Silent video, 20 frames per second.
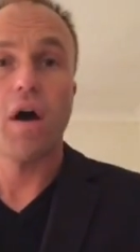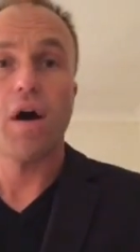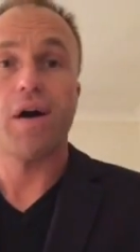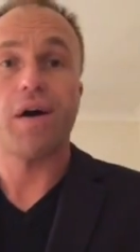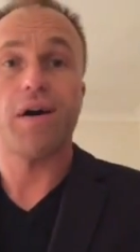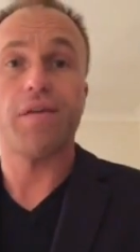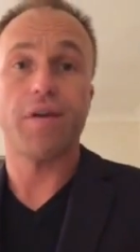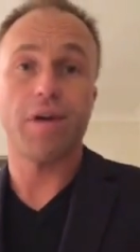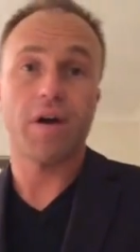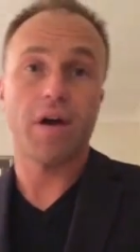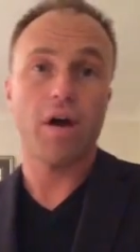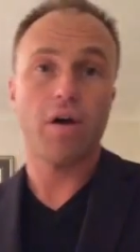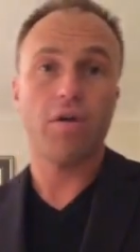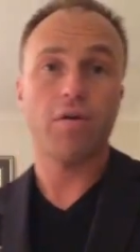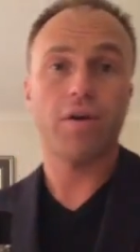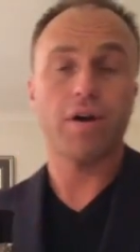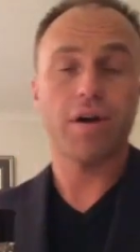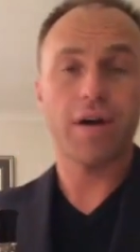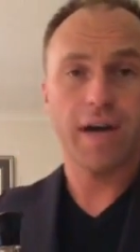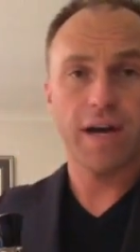that I
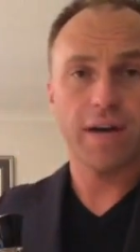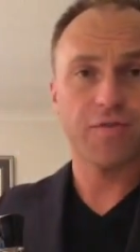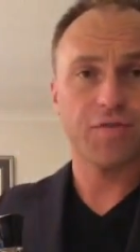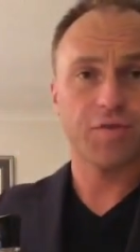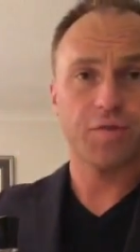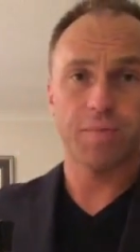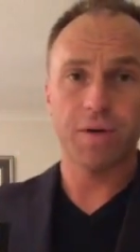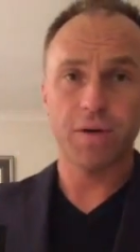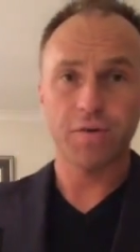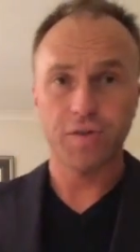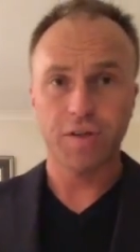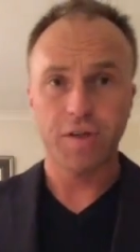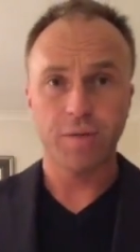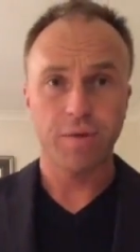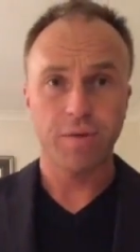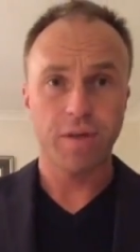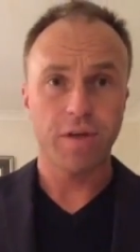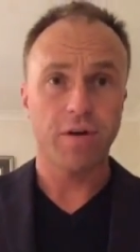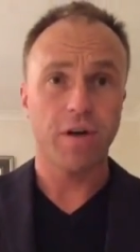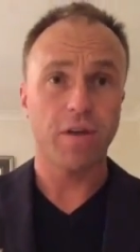own, and I have smelled
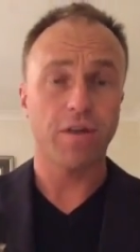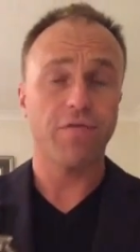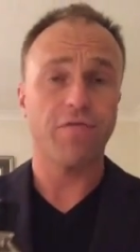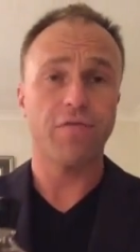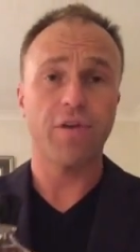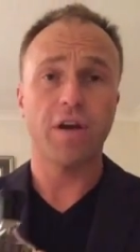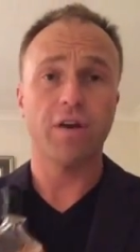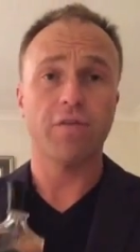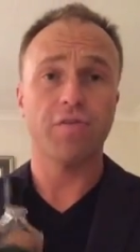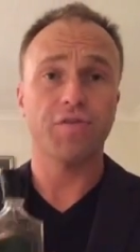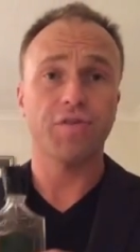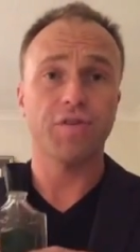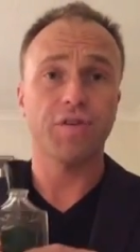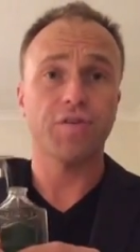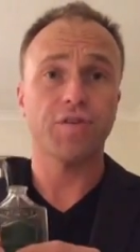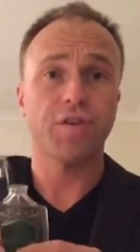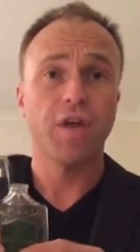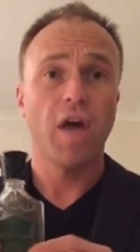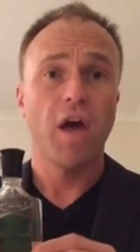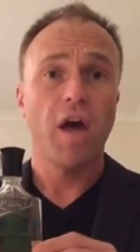some of their other
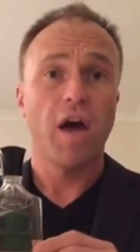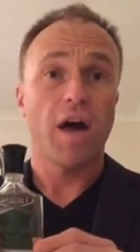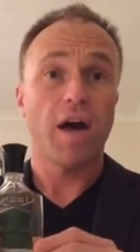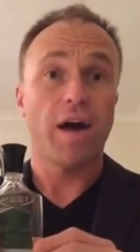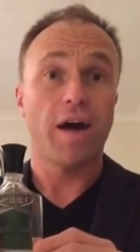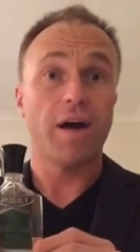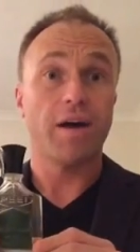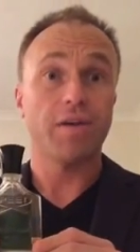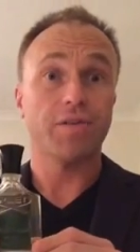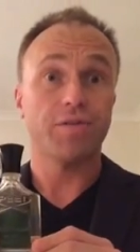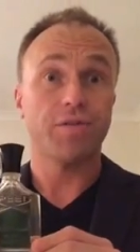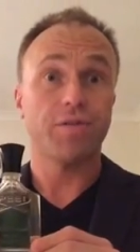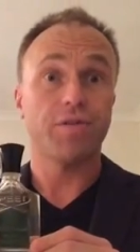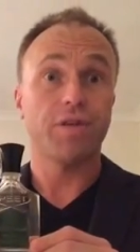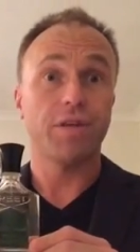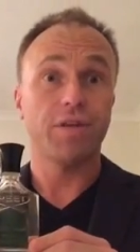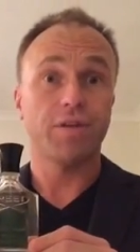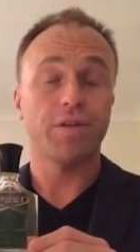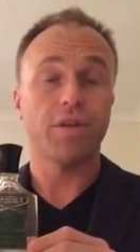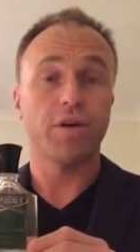fragrances. So
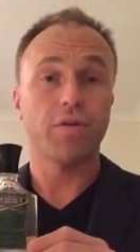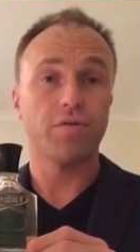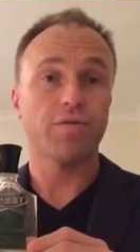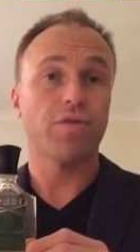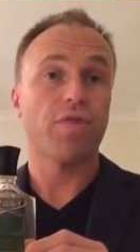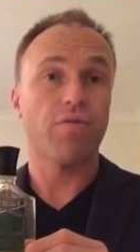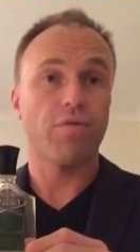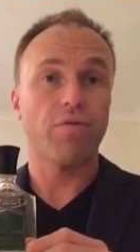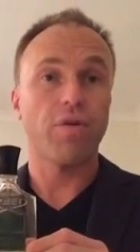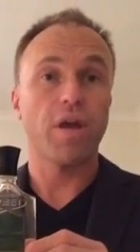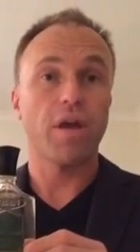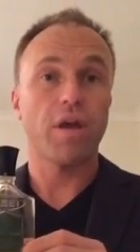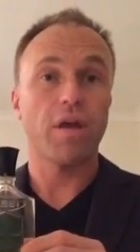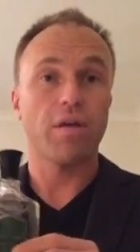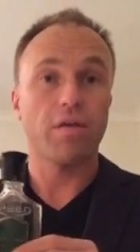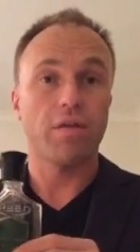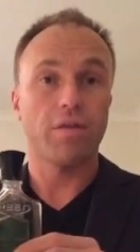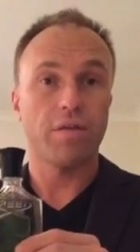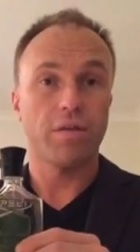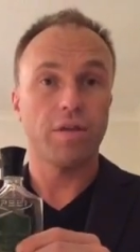those
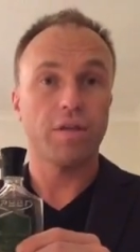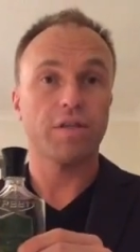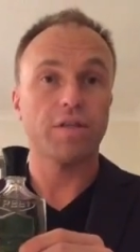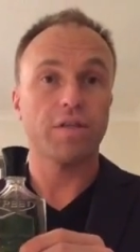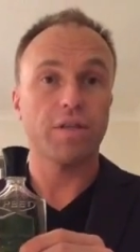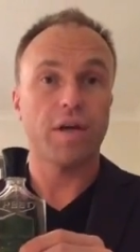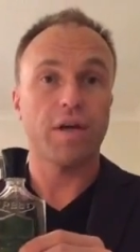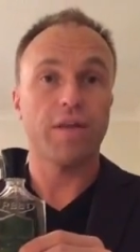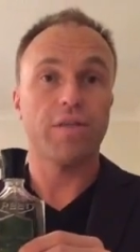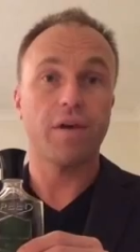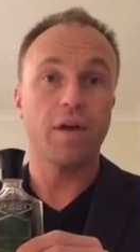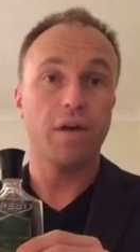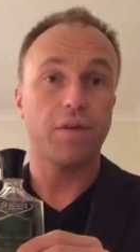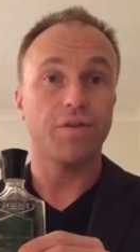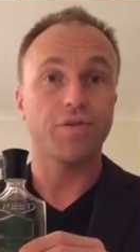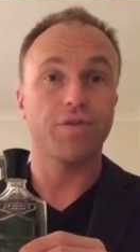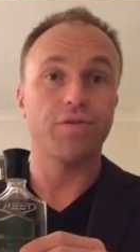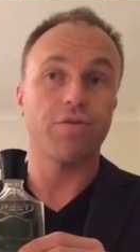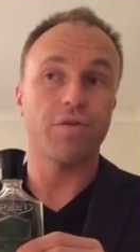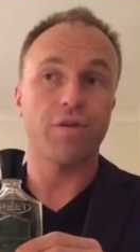three, this and the other
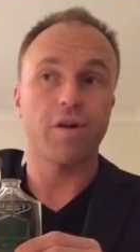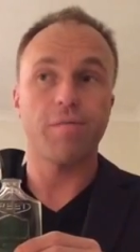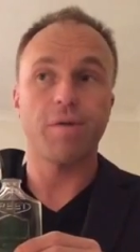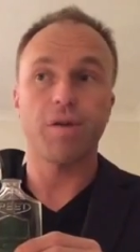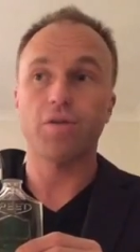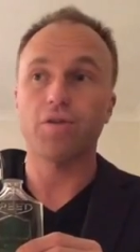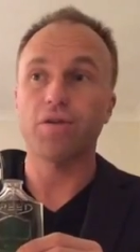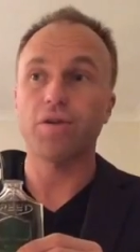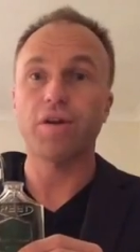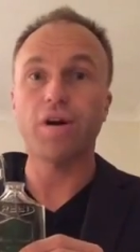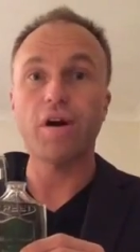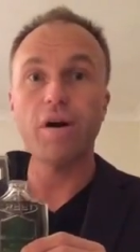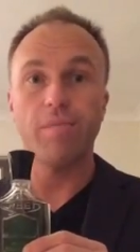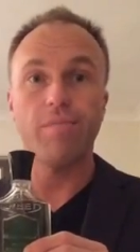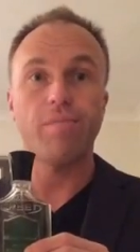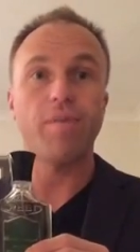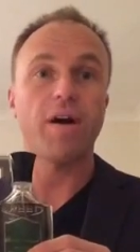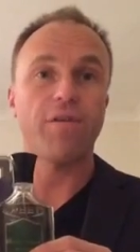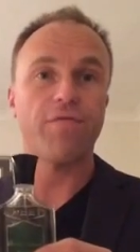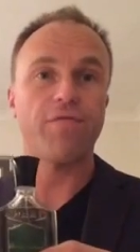two that I mentioned, are
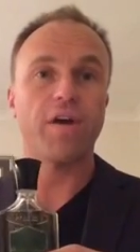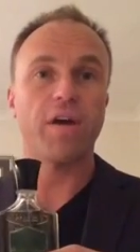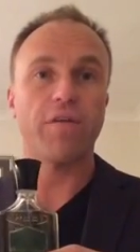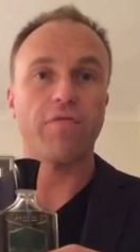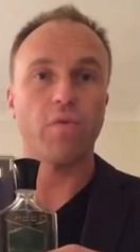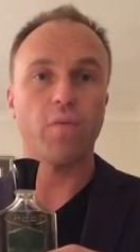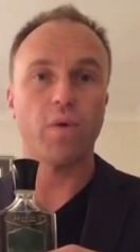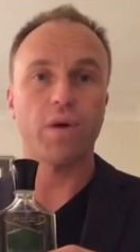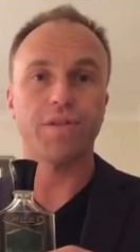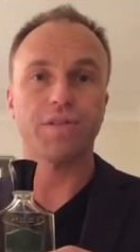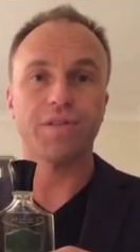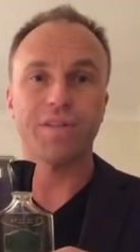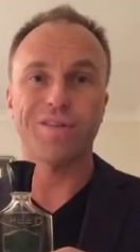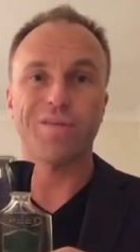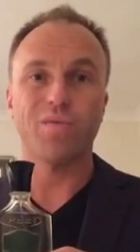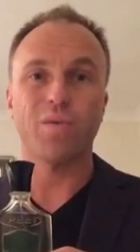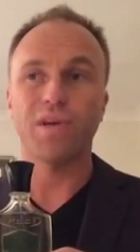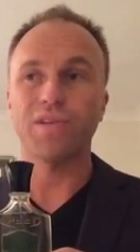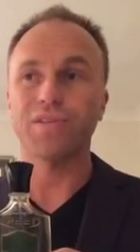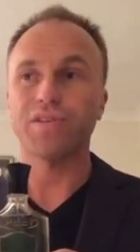my favourite ones. They're
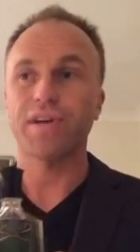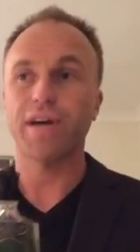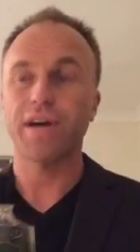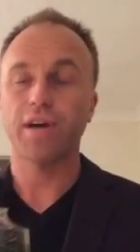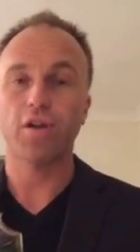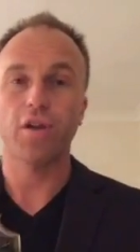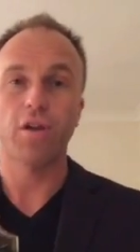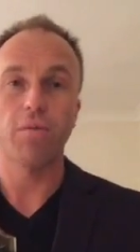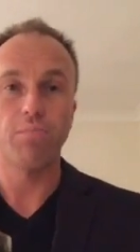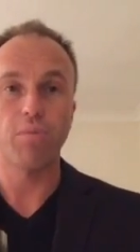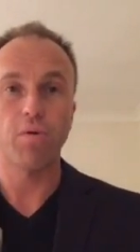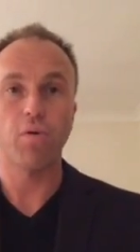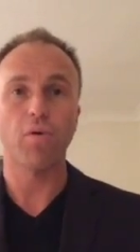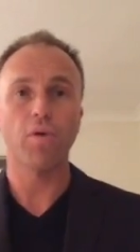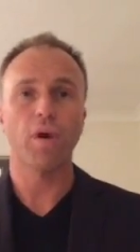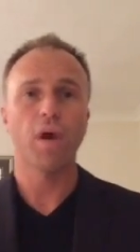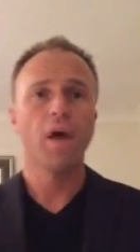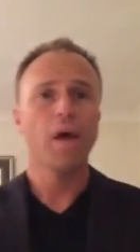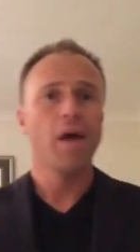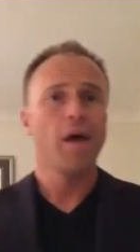the ones I actually bought,